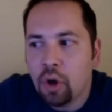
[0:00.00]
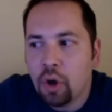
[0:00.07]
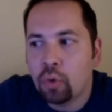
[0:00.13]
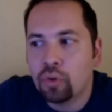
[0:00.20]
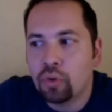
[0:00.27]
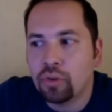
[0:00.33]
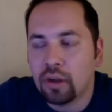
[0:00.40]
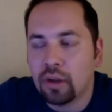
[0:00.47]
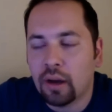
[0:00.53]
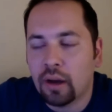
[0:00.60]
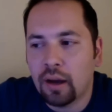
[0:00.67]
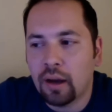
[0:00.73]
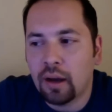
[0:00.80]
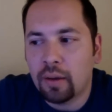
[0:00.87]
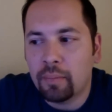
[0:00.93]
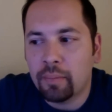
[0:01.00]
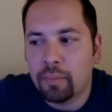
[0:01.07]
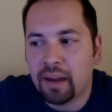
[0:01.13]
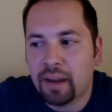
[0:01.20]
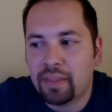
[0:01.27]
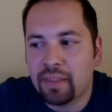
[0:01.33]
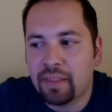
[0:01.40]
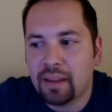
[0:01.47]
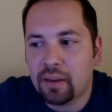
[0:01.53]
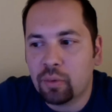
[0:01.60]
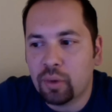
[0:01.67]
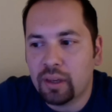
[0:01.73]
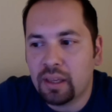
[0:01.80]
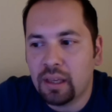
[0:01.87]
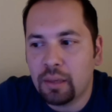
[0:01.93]
knows, but I think
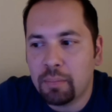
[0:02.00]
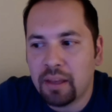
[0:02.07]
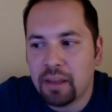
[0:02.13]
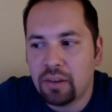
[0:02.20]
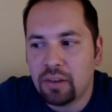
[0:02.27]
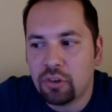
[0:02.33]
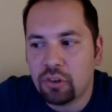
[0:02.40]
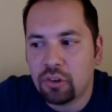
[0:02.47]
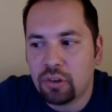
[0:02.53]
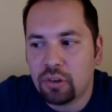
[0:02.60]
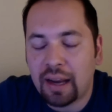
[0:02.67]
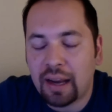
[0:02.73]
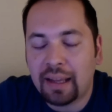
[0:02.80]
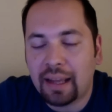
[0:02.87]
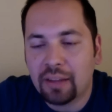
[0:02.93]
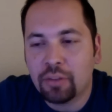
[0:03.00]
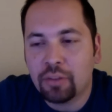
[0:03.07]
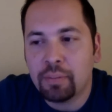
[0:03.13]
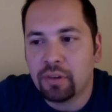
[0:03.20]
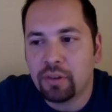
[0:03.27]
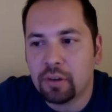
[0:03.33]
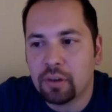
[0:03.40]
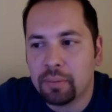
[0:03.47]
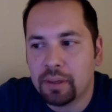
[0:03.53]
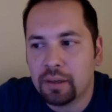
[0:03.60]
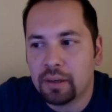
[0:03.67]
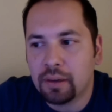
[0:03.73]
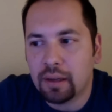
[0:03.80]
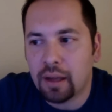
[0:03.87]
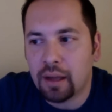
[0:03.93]
when he mentioned, and I can't speak for him,
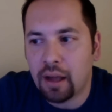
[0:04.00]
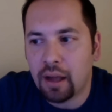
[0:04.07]
but